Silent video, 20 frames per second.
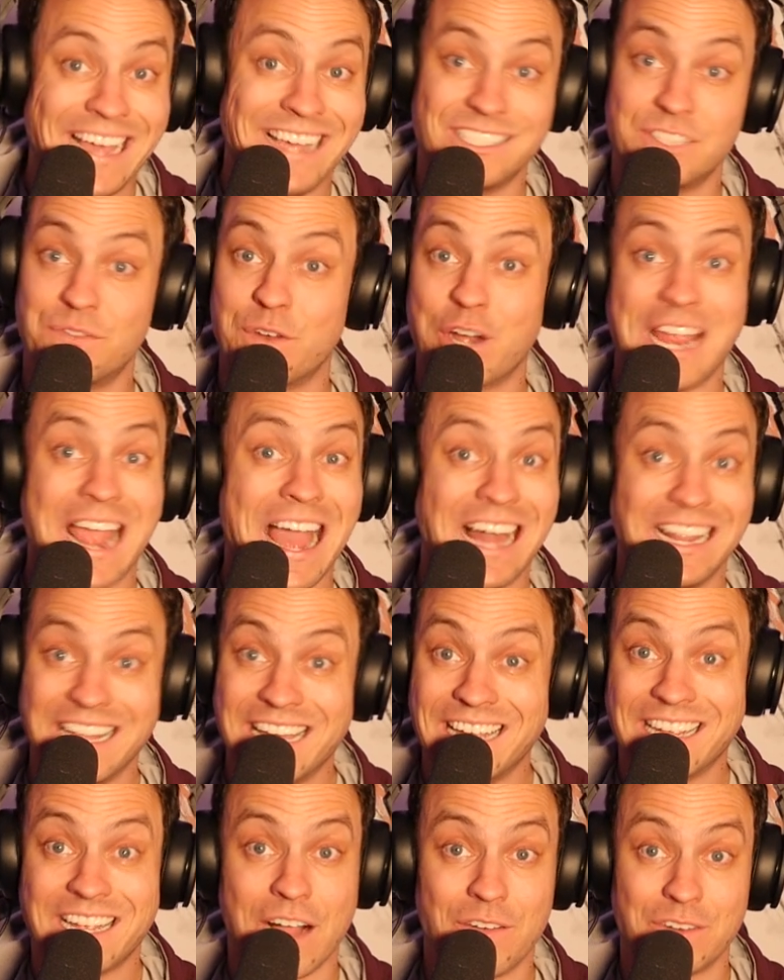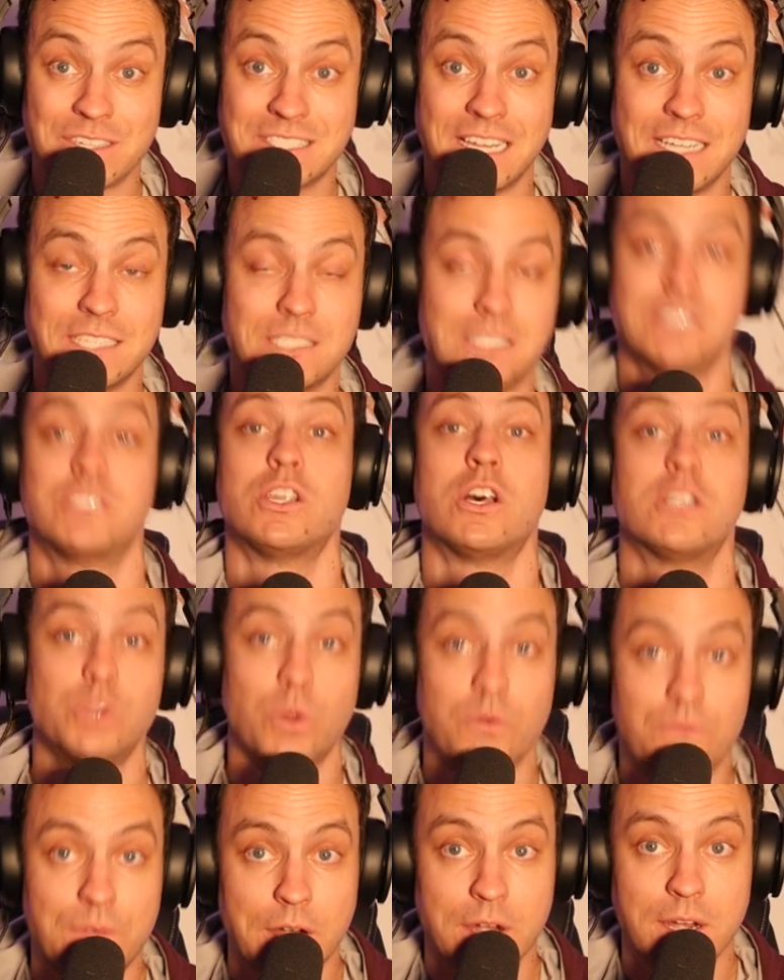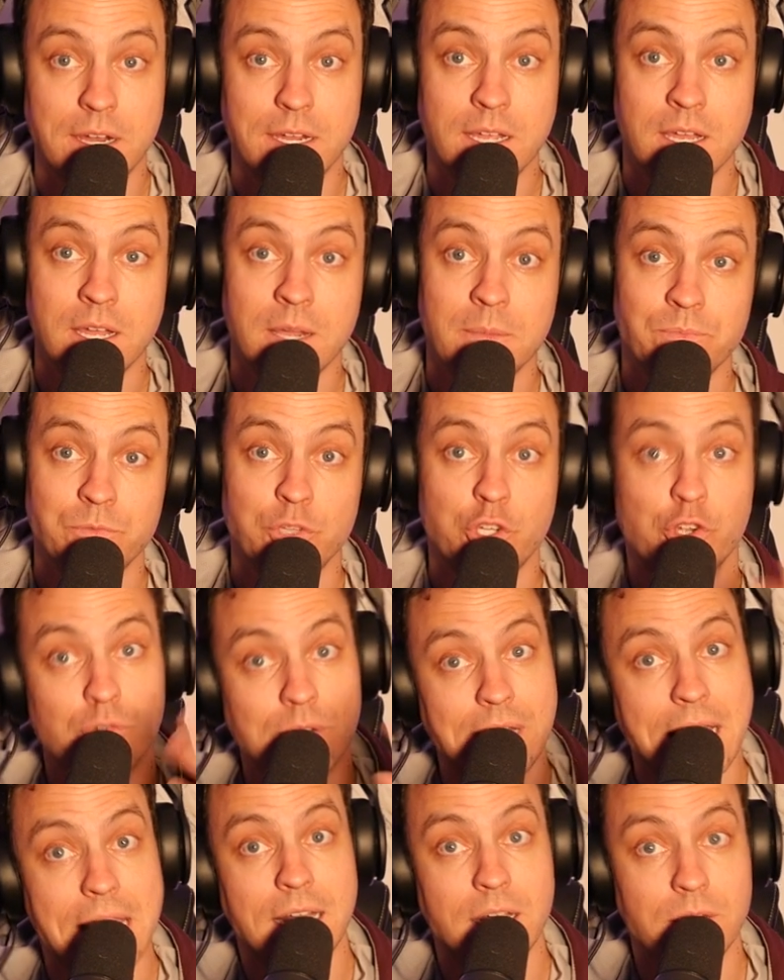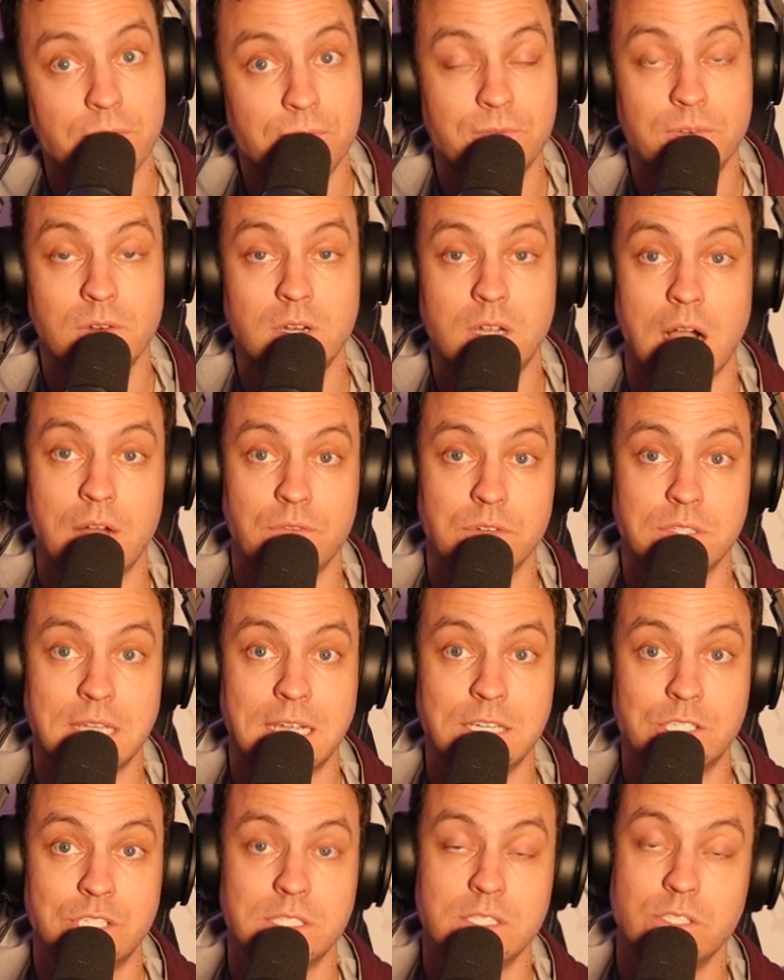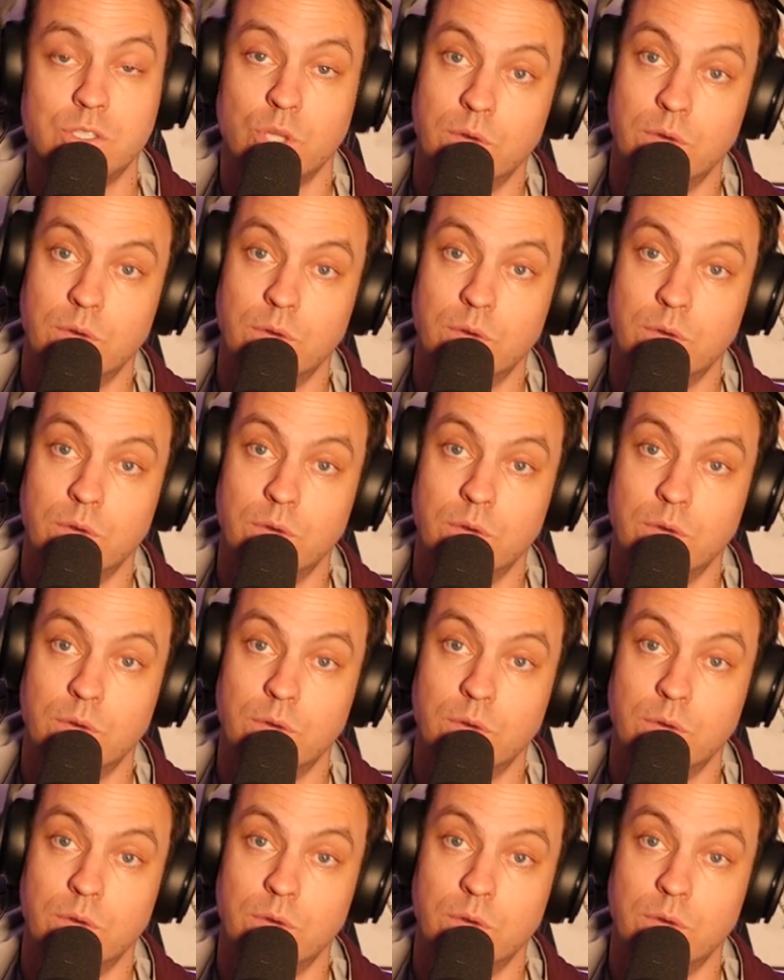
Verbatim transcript: It's a very LA conversation. It's also a very creative conversation.